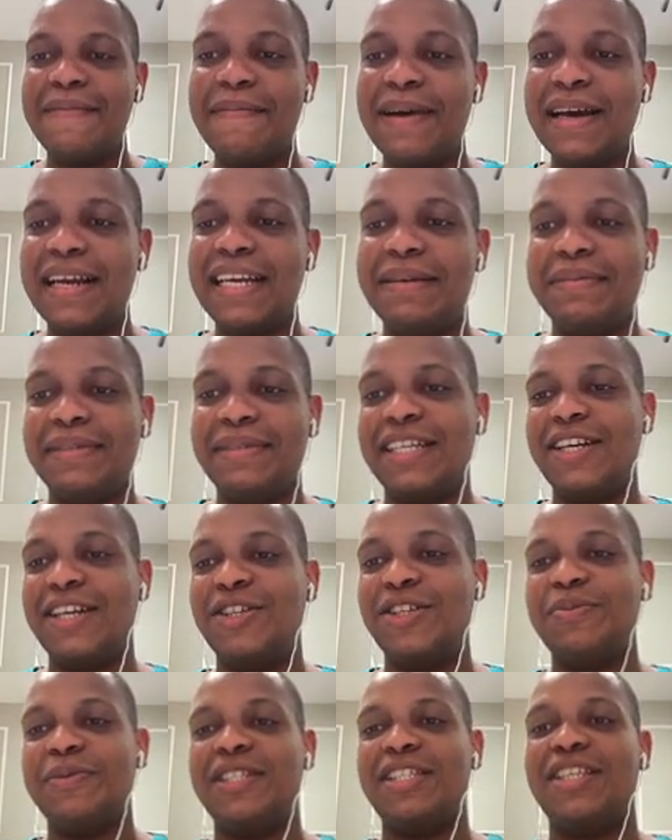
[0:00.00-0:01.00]
My name is
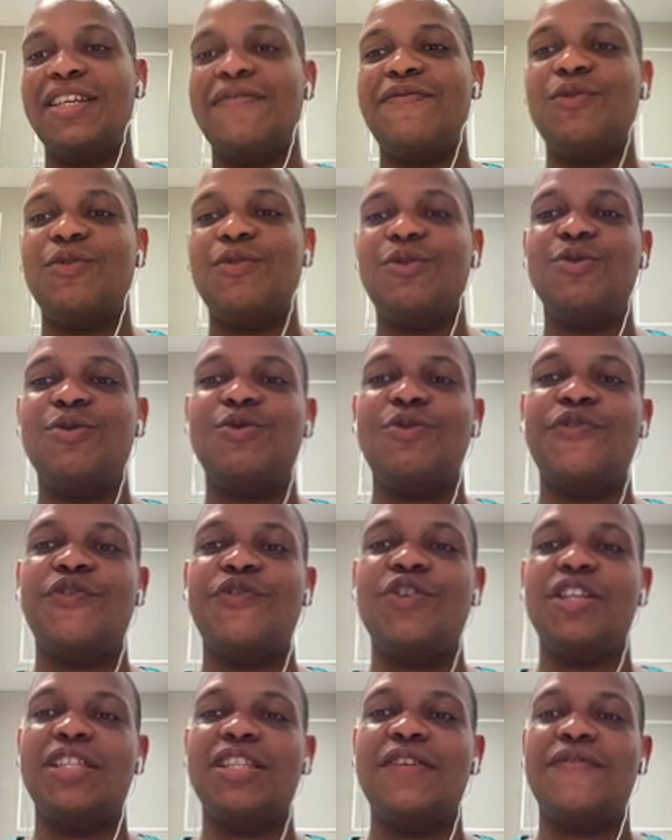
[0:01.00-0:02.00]
Pessane, for those of you
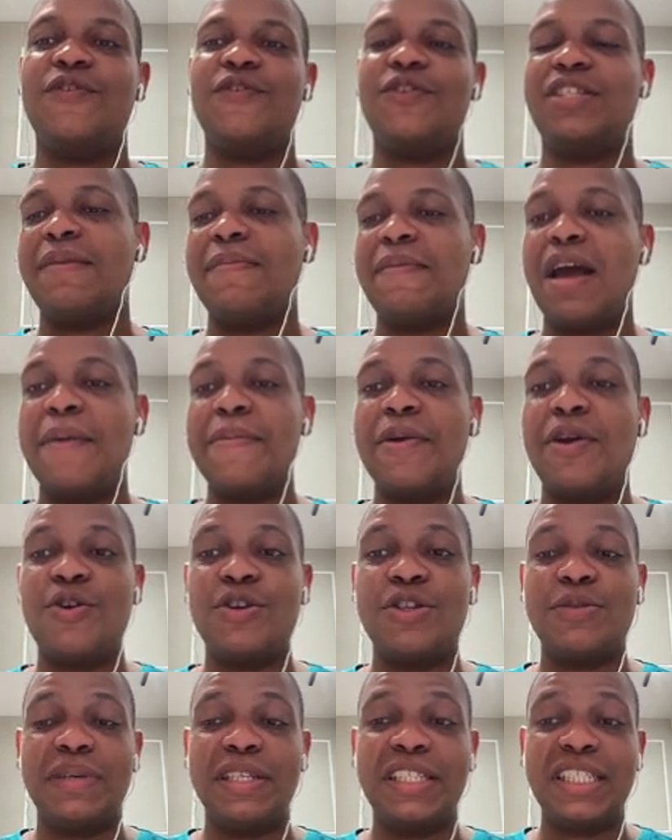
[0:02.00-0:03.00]
that's the first time coming
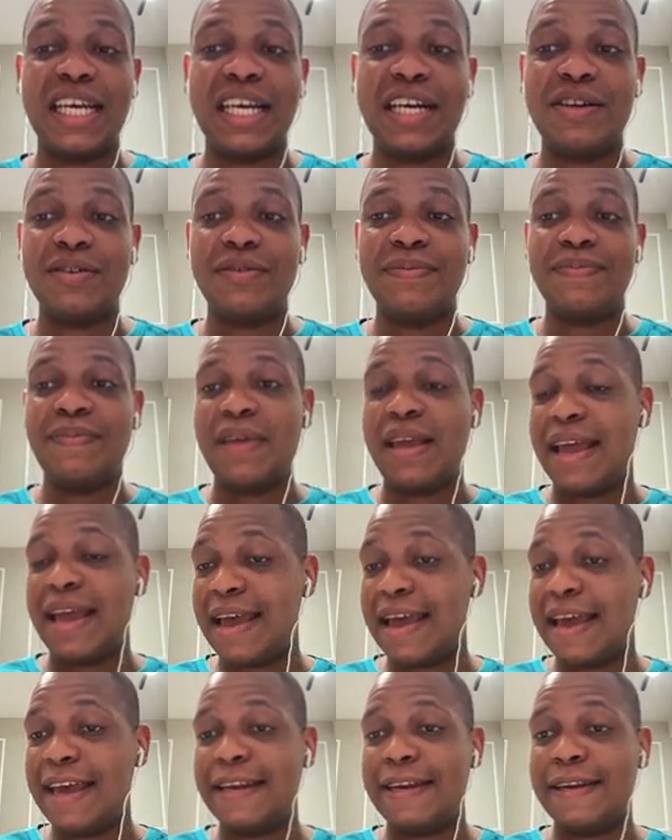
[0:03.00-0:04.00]
across my channel.
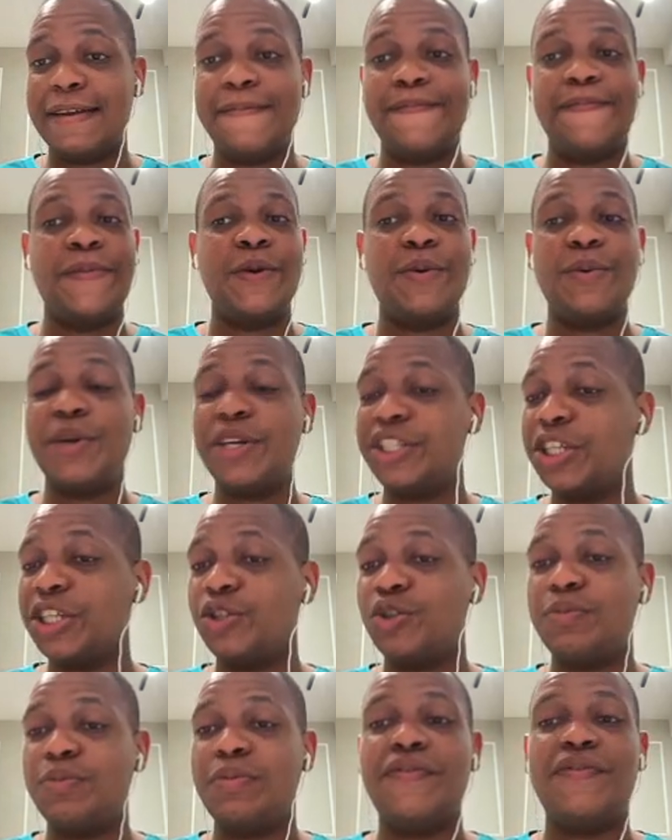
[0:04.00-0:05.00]
And reach out
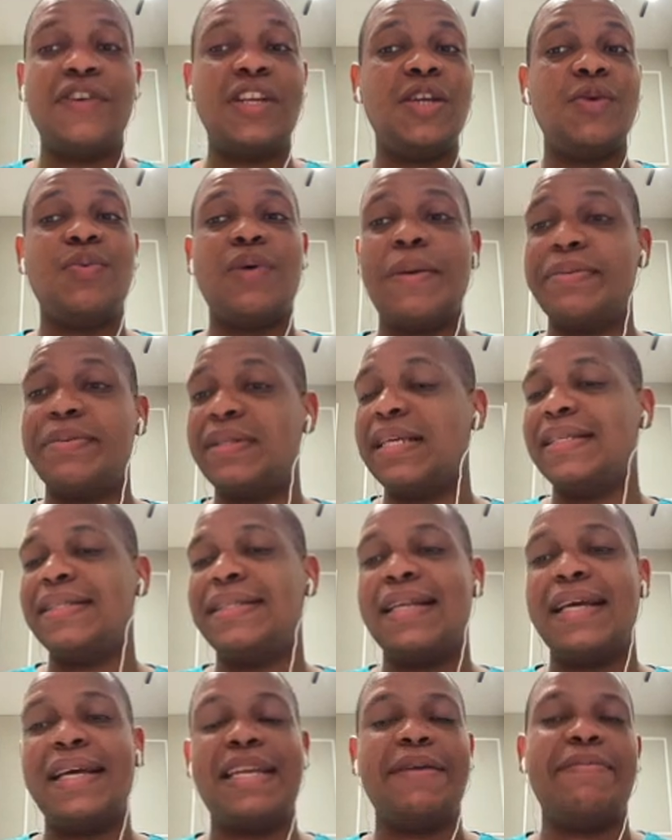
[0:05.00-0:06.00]
to me if you need websites,
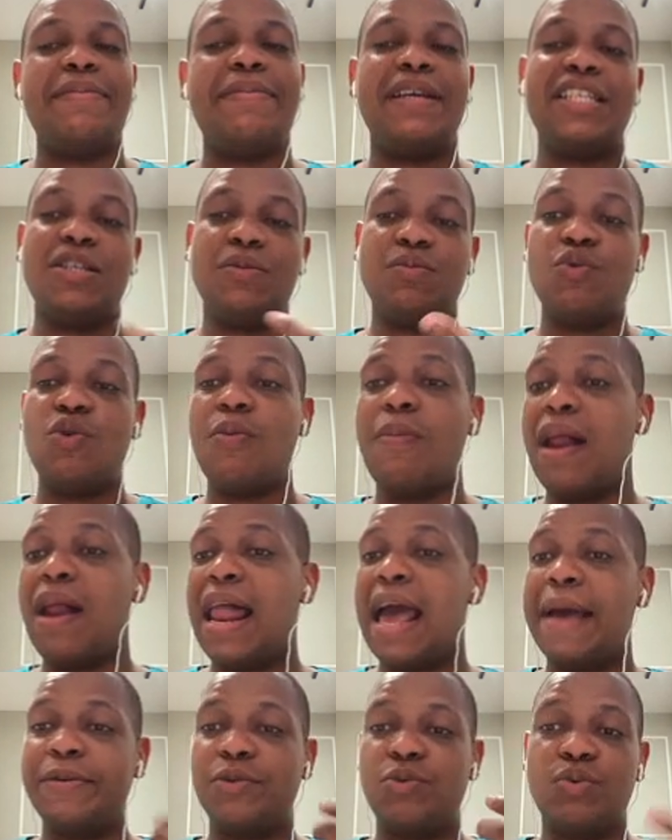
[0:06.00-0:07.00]
landing pages, mobile
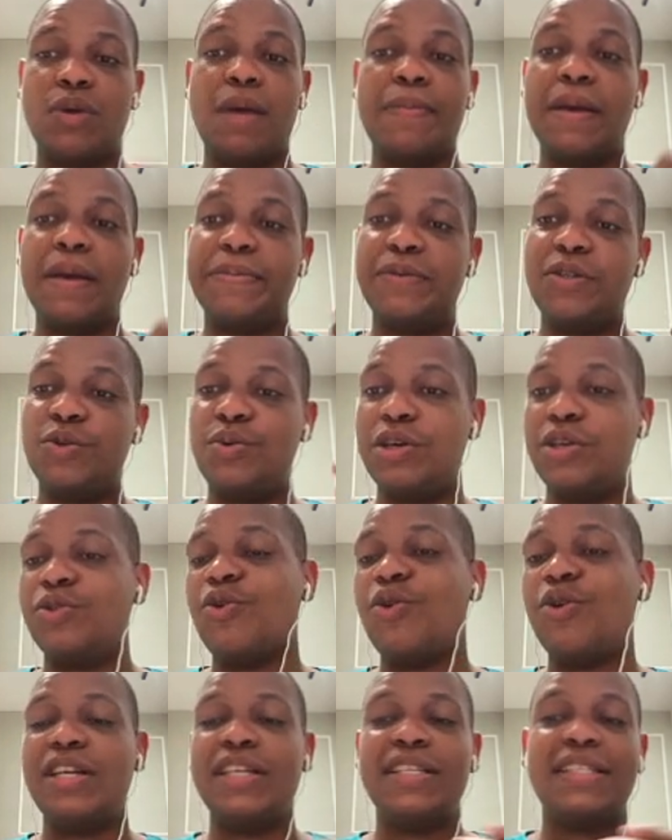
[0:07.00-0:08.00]
apps, web apps, and UX
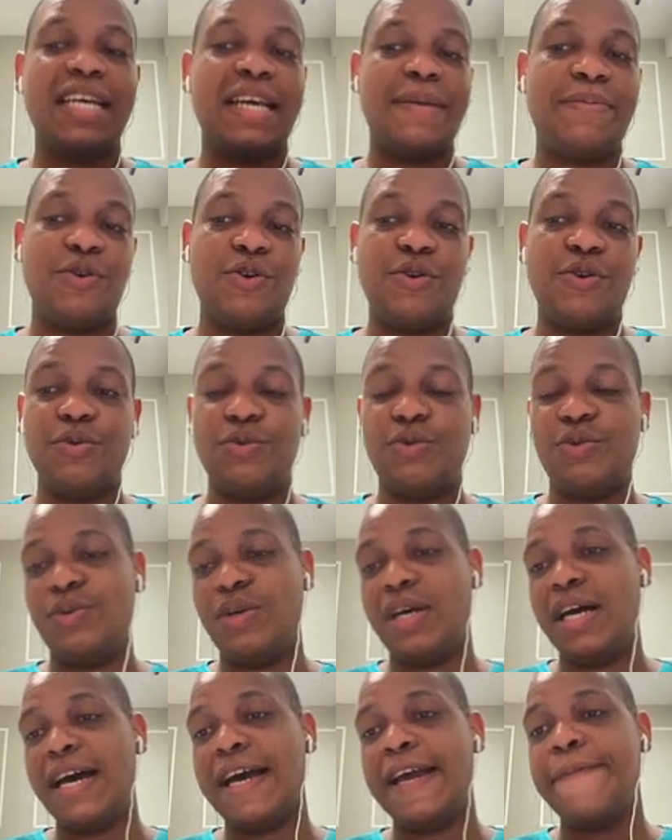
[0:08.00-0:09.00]
audits. I'm your go-to
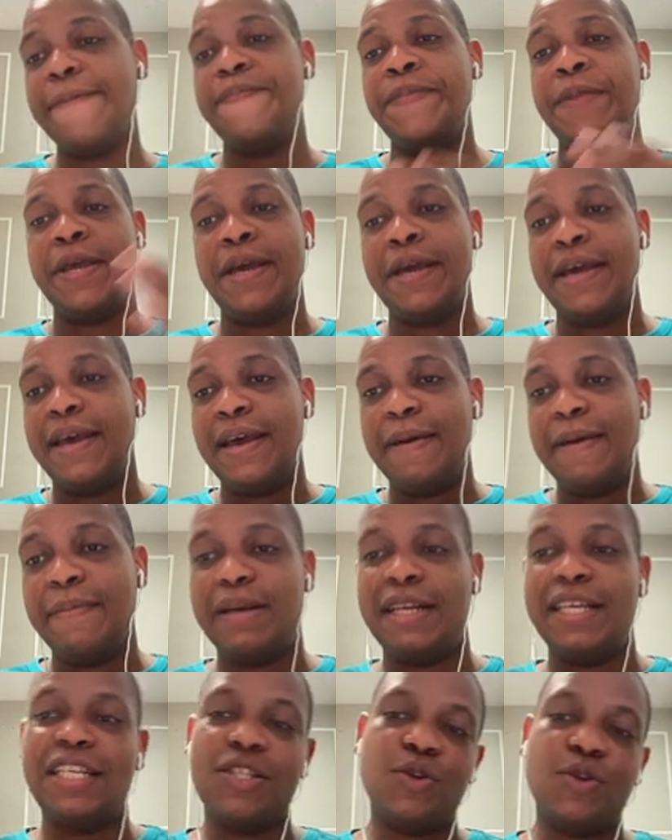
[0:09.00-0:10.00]
guy.
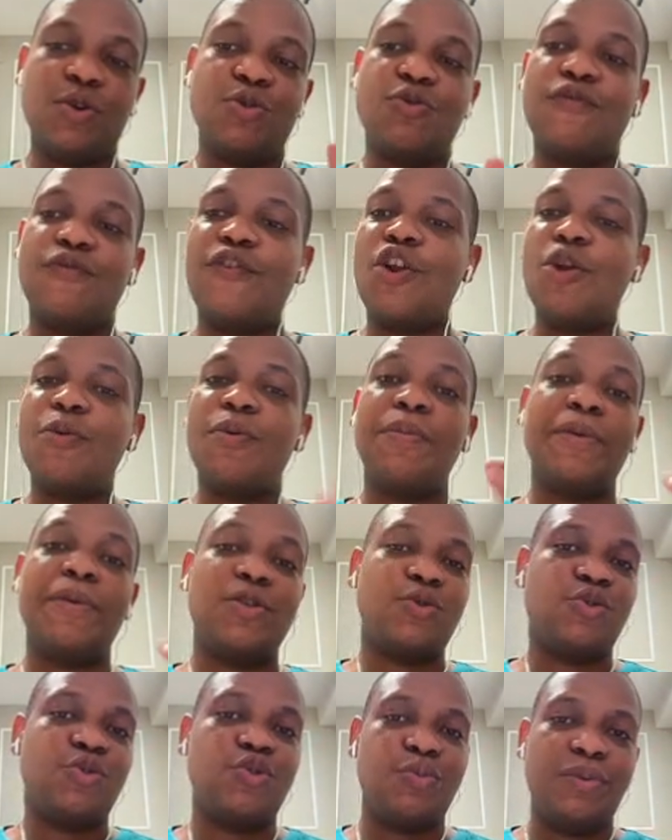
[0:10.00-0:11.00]
Please also follow me on my
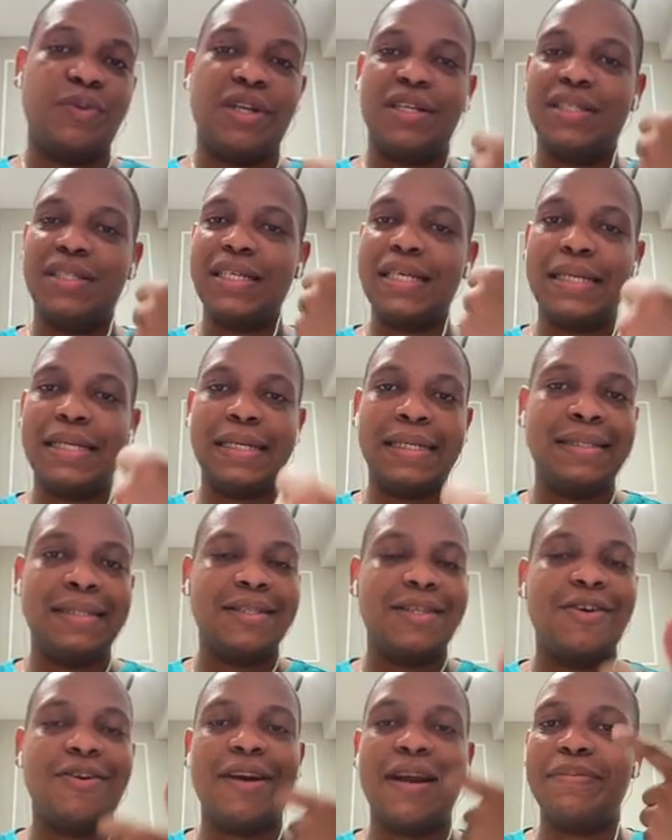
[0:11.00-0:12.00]
social medias:
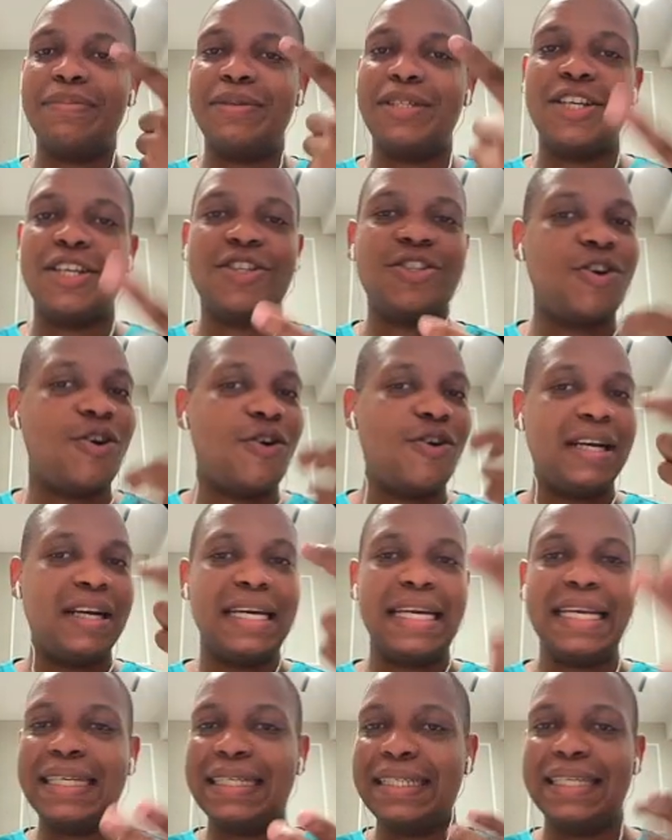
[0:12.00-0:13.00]
Instagram, TikTok,
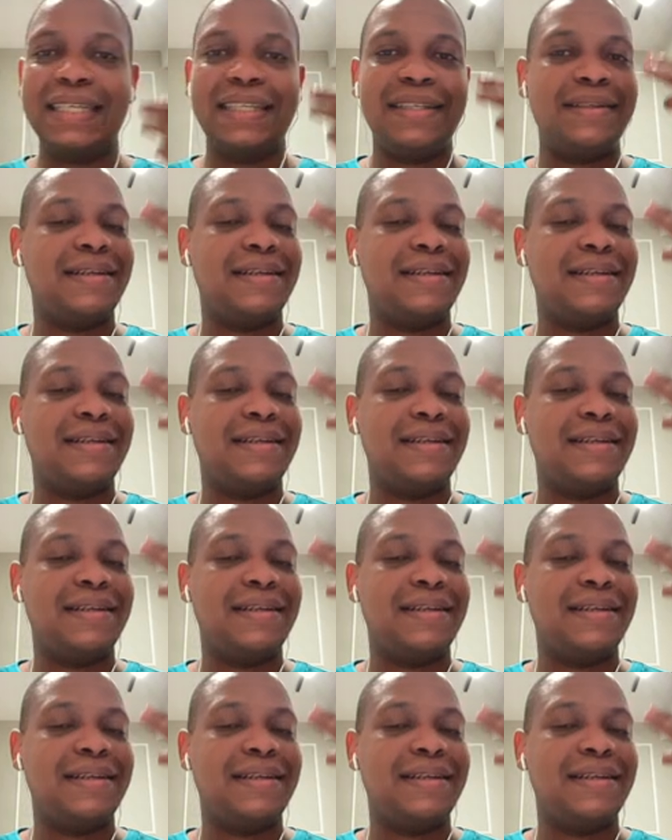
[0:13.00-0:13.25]
LinkedIn,